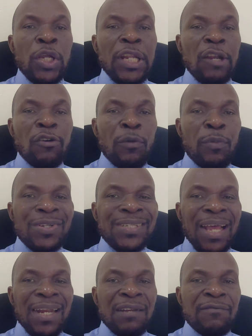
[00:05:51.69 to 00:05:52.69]
the global
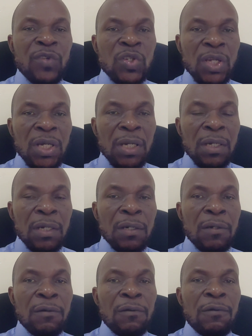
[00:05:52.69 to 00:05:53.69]
talent visa,
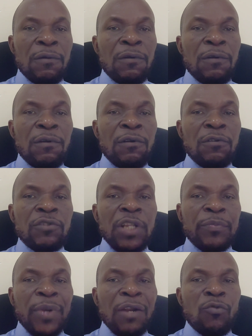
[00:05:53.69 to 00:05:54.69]

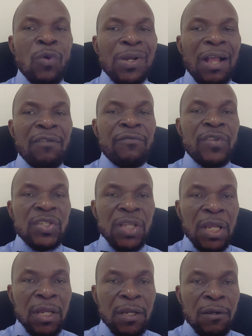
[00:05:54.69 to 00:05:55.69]
temporary worker
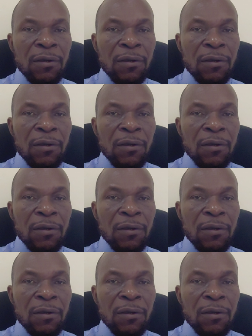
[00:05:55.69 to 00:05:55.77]
visa.